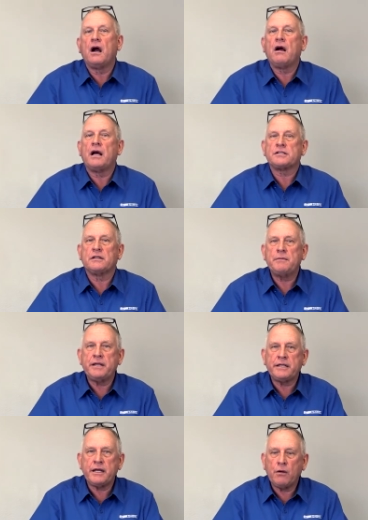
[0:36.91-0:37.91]
All right, so let
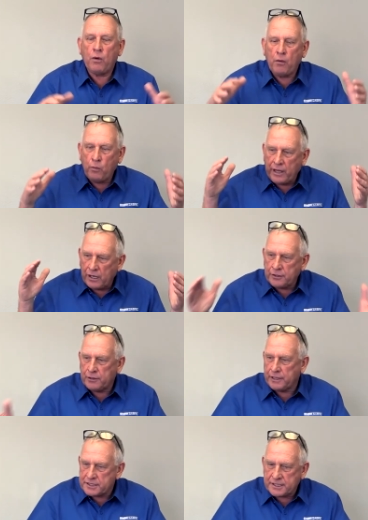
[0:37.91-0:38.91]
me tell you what we
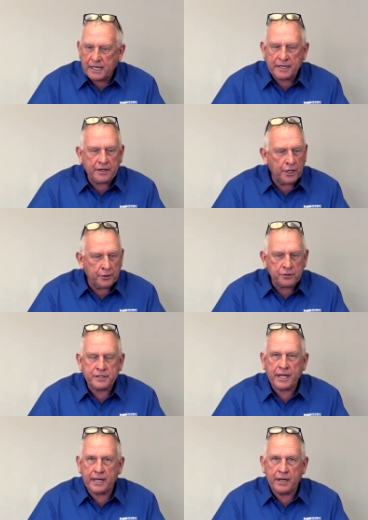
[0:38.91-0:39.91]
decided to
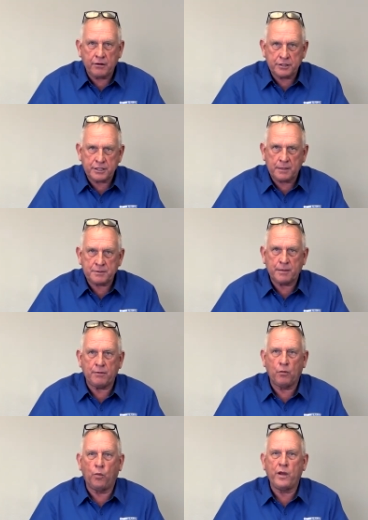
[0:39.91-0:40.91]
undertake here at
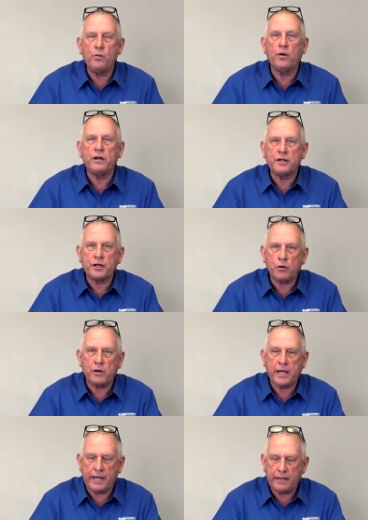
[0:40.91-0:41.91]
ShopSabre. We wanted to
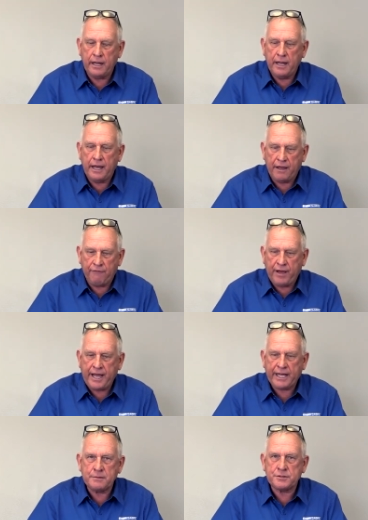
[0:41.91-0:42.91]
create a
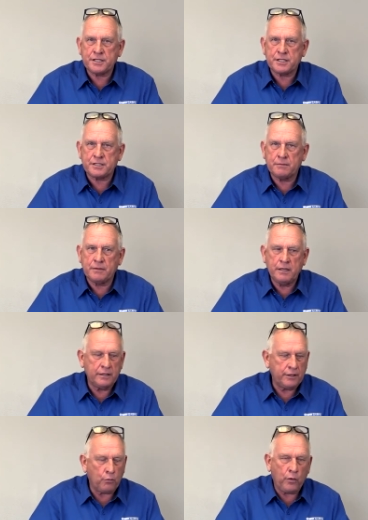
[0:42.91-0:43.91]
vacuum system
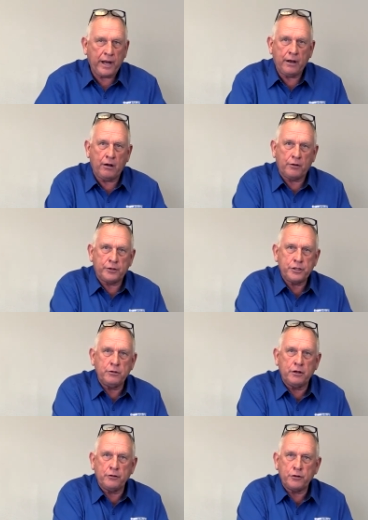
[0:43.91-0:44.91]
that ran on
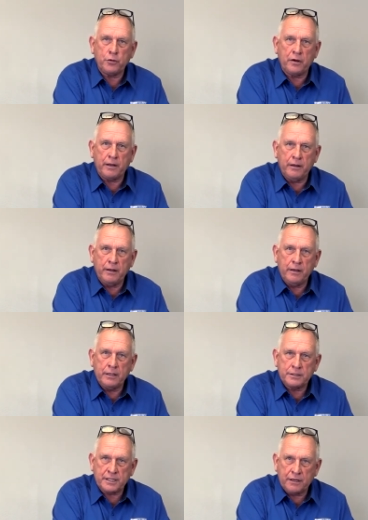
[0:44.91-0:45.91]
220
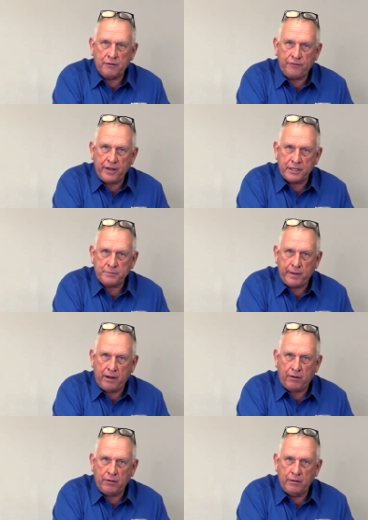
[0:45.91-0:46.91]
single phase
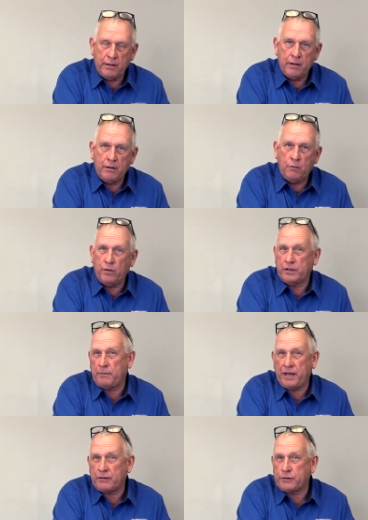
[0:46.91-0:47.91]
power with
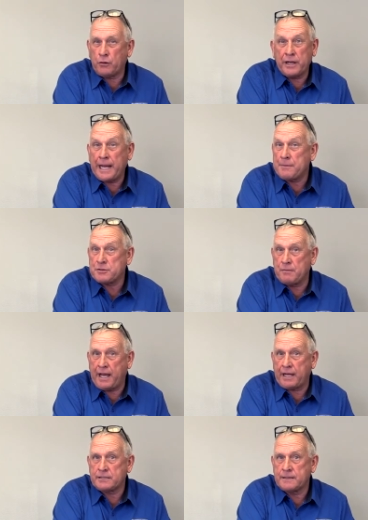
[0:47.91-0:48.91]
about 30 amps
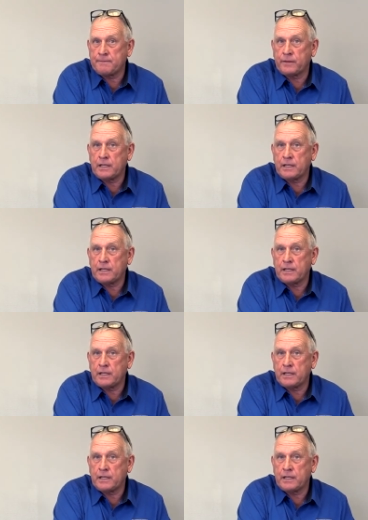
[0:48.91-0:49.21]
max